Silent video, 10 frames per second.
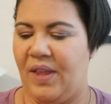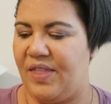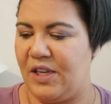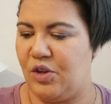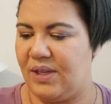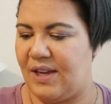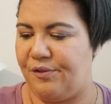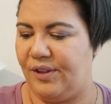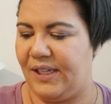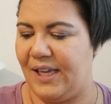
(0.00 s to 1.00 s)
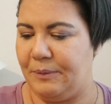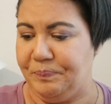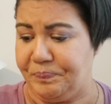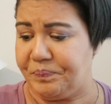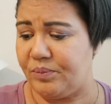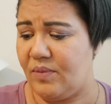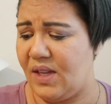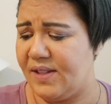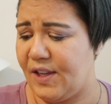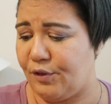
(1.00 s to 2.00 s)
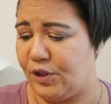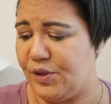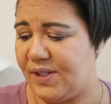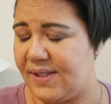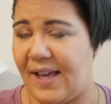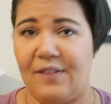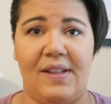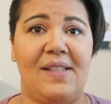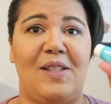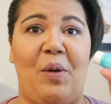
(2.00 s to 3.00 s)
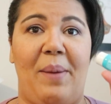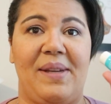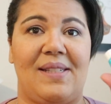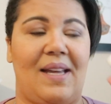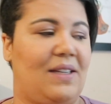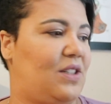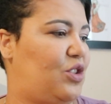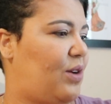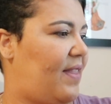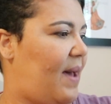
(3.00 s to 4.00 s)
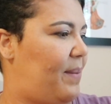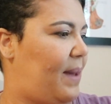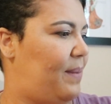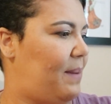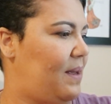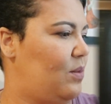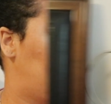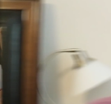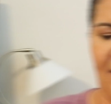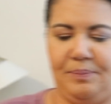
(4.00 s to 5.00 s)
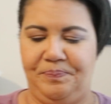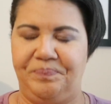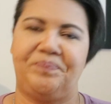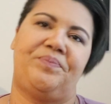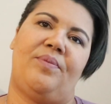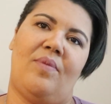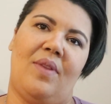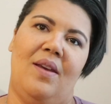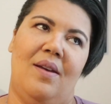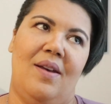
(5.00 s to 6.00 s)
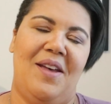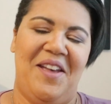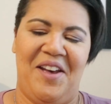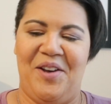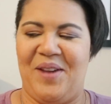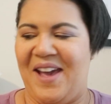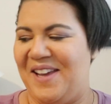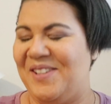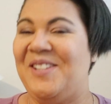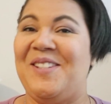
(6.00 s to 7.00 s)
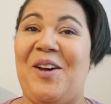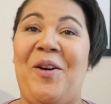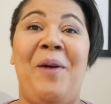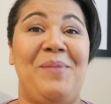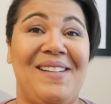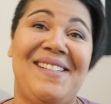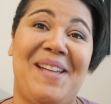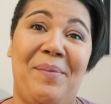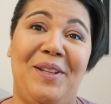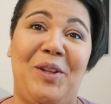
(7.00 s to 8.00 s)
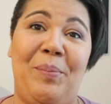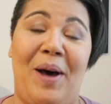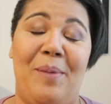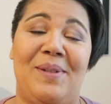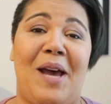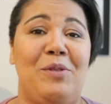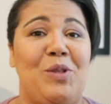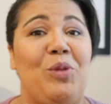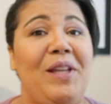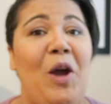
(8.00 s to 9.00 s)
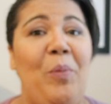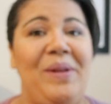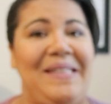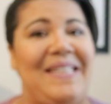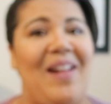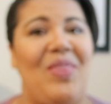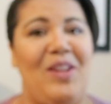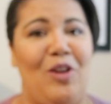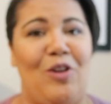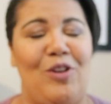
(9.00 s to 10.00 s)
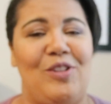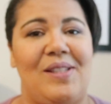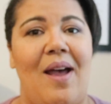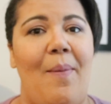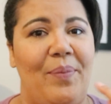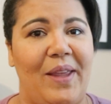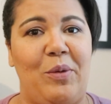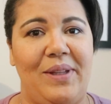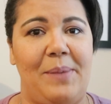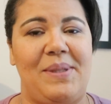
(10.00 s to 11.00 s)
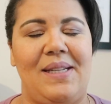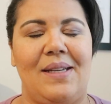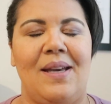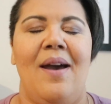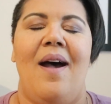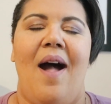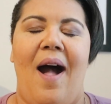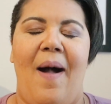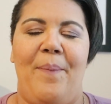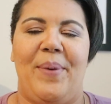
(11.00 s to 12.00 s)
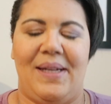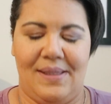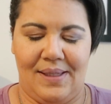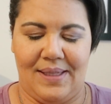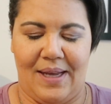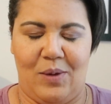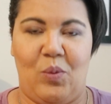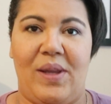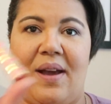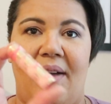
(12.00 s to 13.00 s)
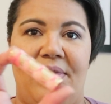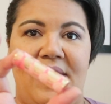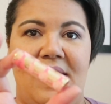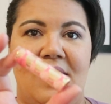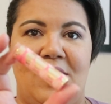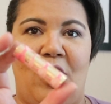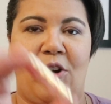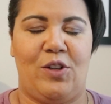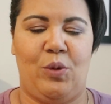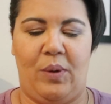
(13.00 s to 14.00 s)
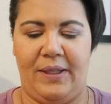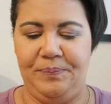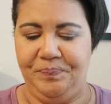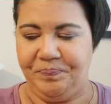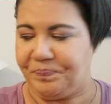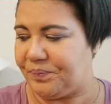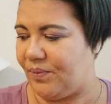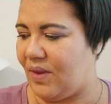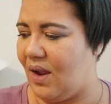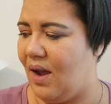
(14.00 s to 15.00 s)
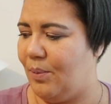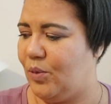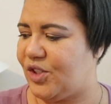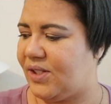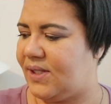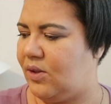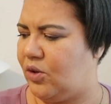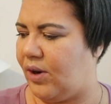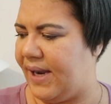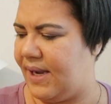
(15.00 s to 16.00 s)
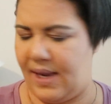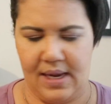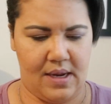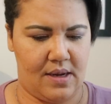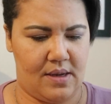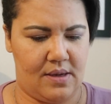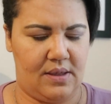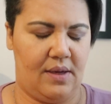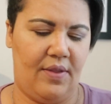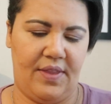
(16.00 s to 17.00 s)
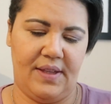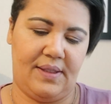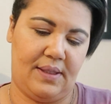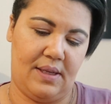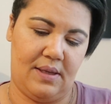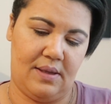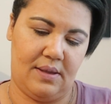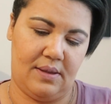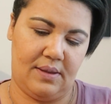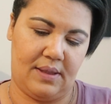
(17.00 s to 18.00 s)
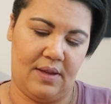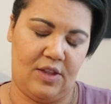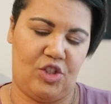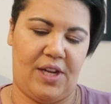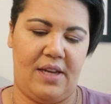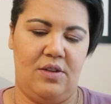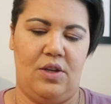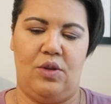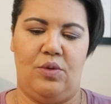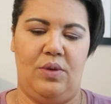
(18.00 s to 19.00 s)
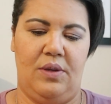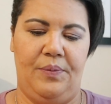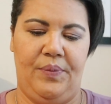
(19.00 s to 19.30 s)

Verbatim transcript: I think you can definitely get several uses out of it. So I'm excited to try that bad baby. Next up, Okay, so I'm going to say I'm a little bummed. I was really hoping to get the NARS um, liquid lipstick, um, but instead we got the Tarte one, um, which is still great. And this is in the shade Nude.